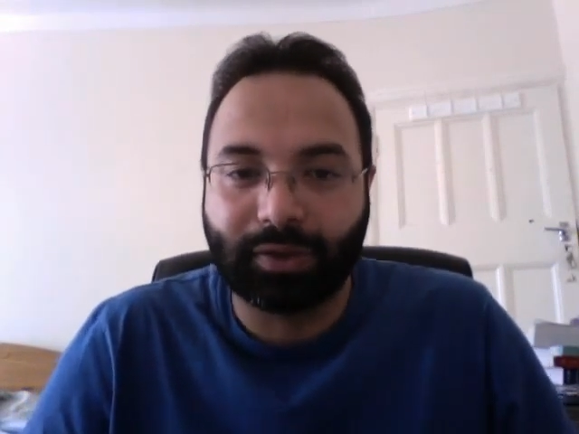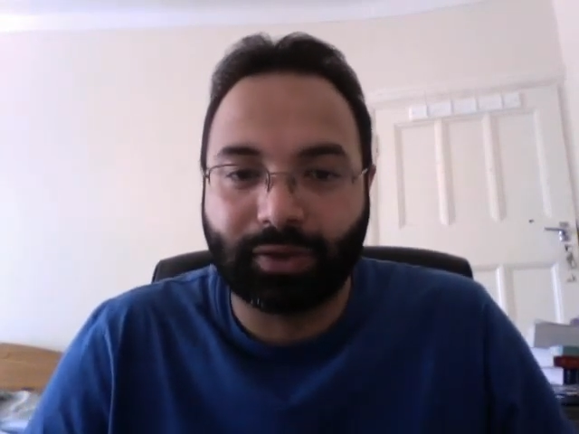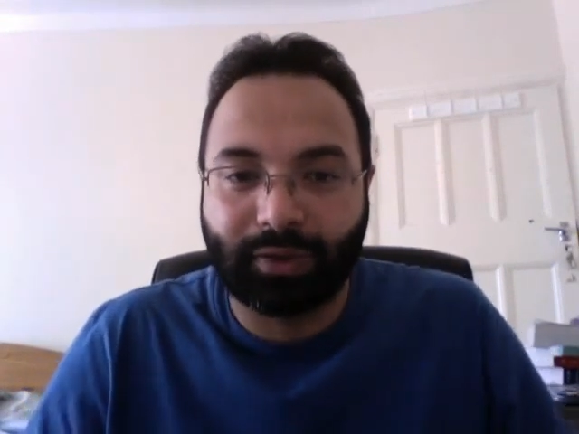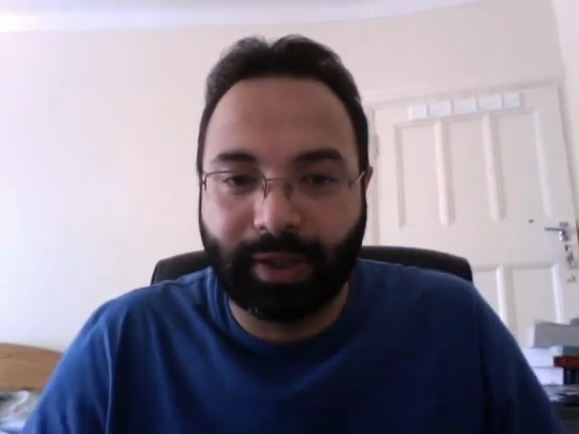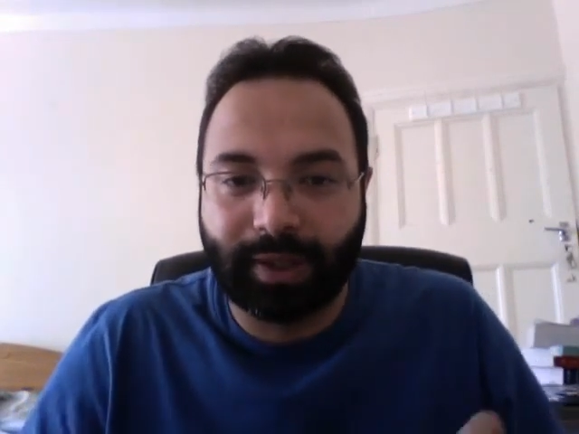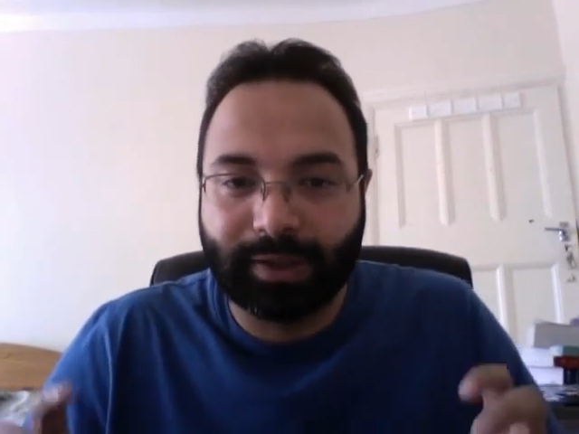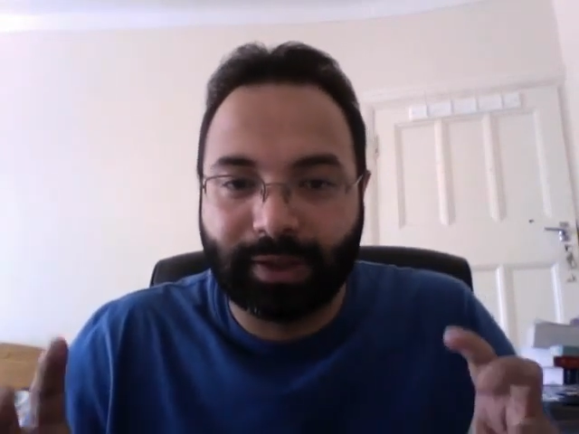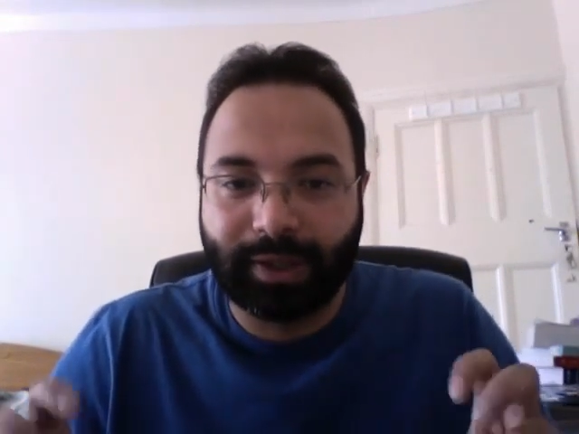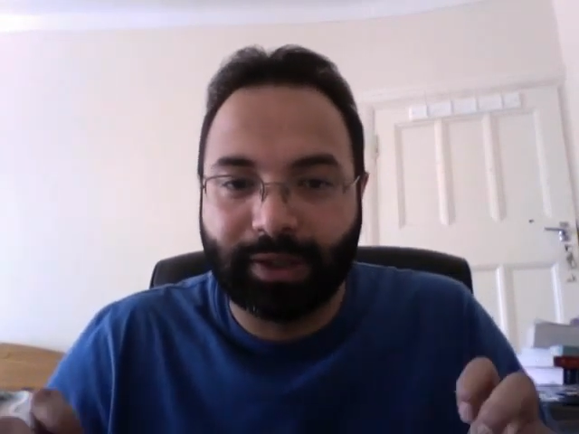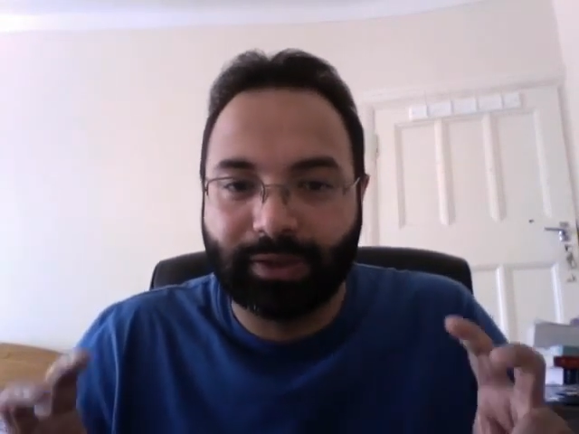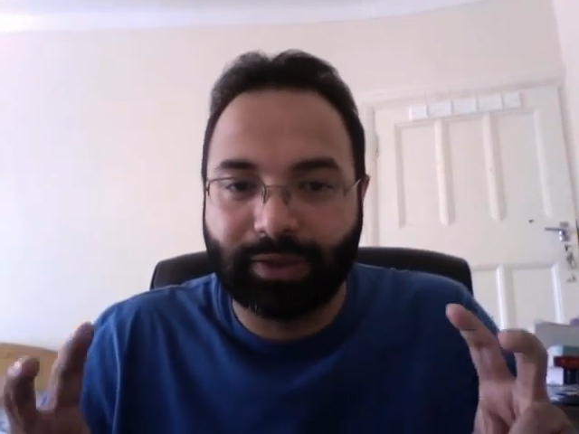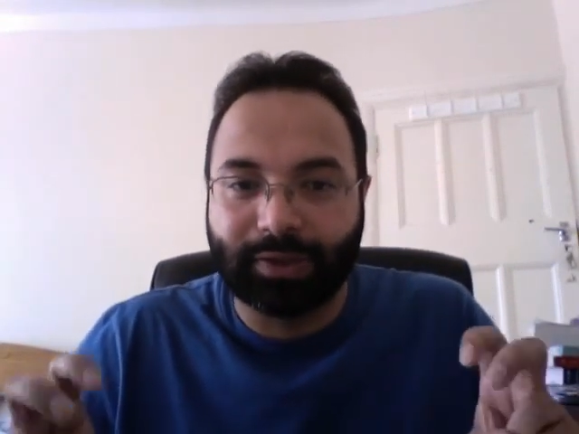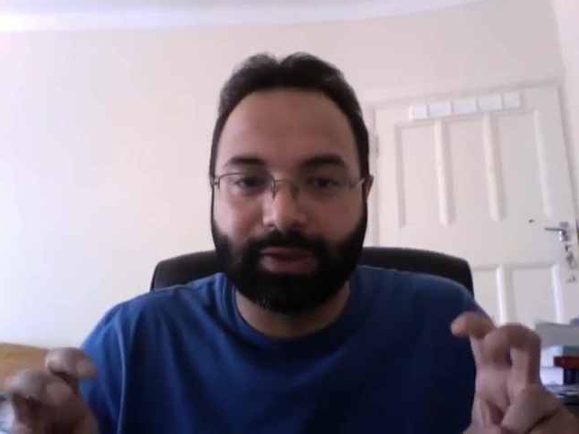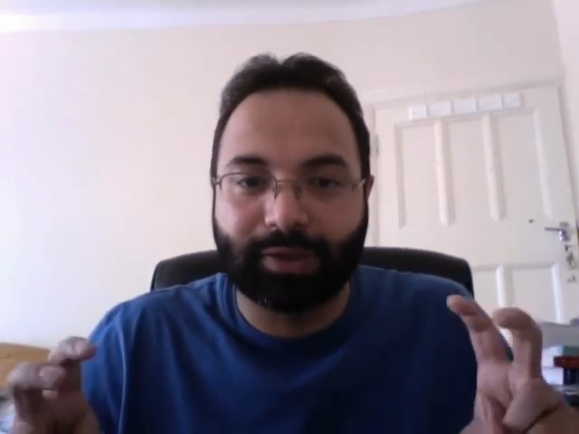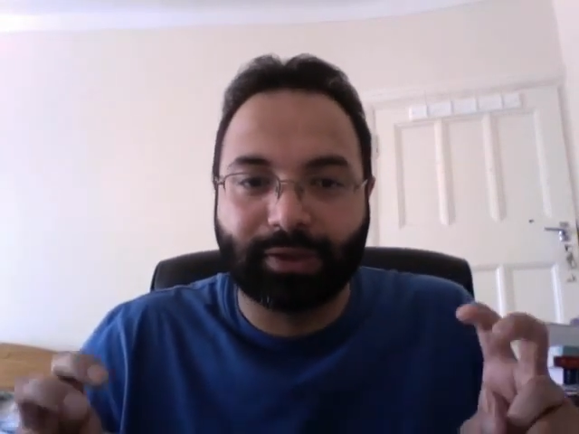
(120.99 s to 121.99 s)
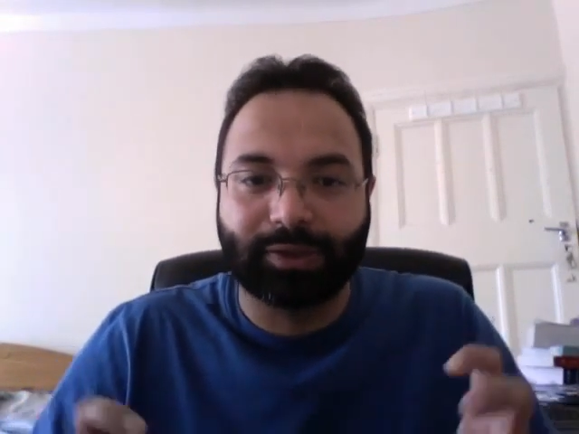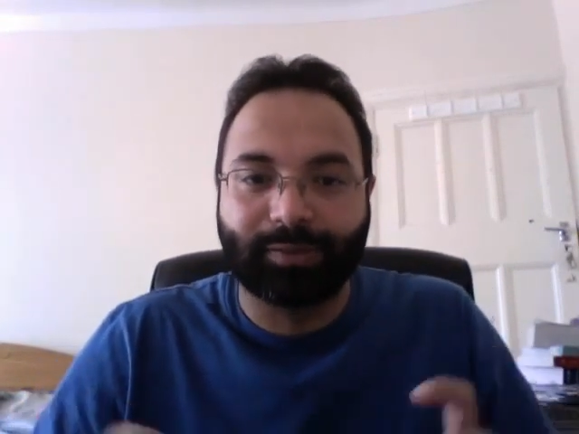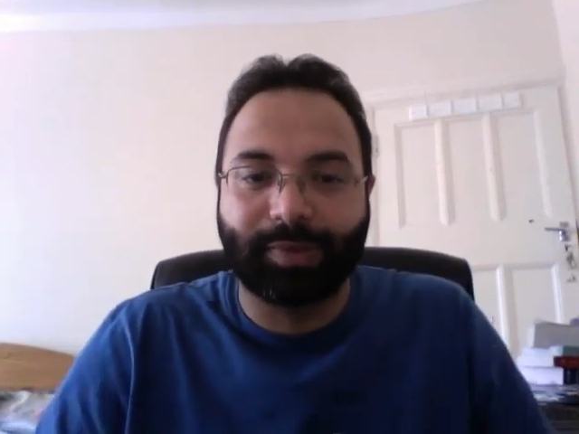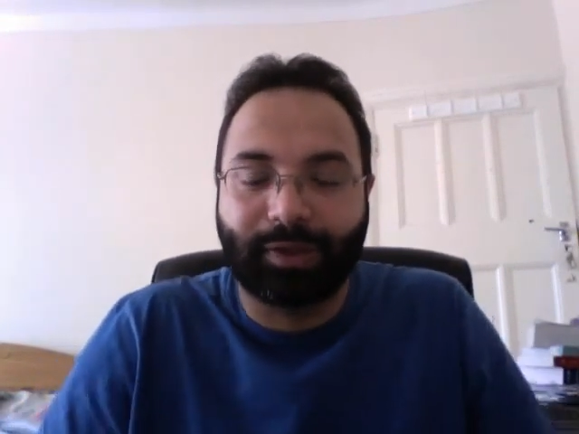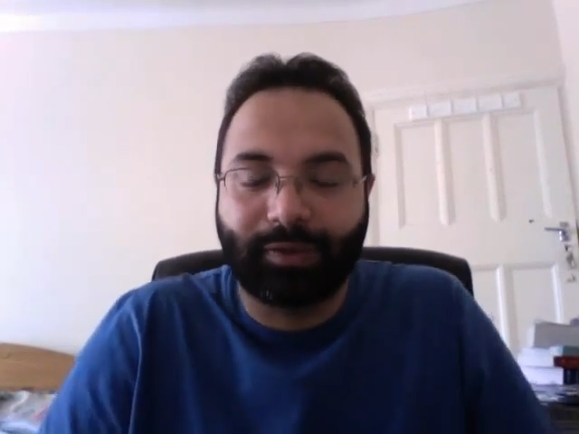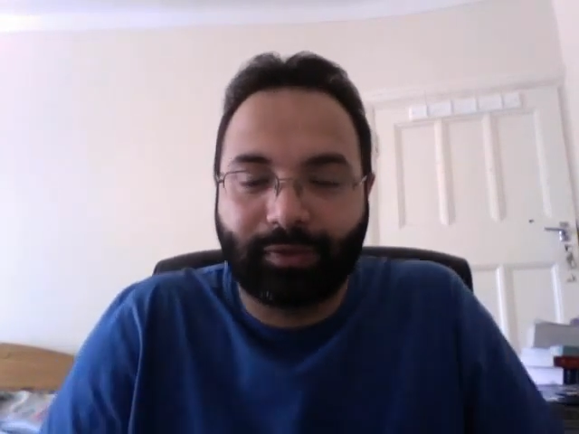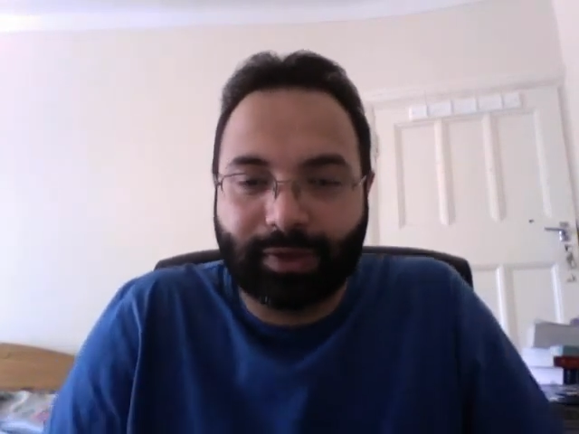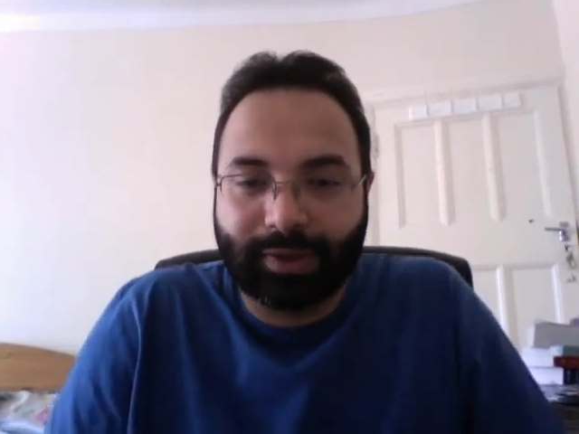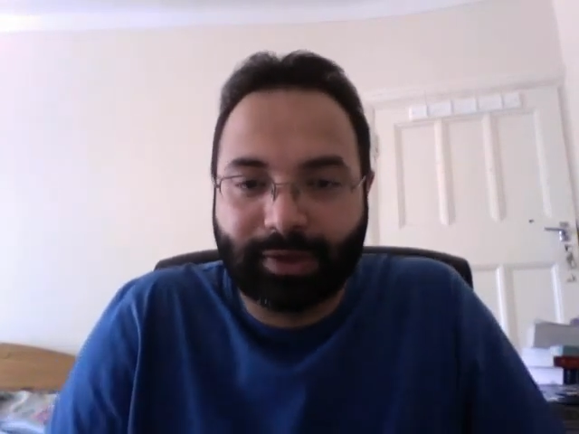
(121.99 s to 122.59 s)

translations to speak for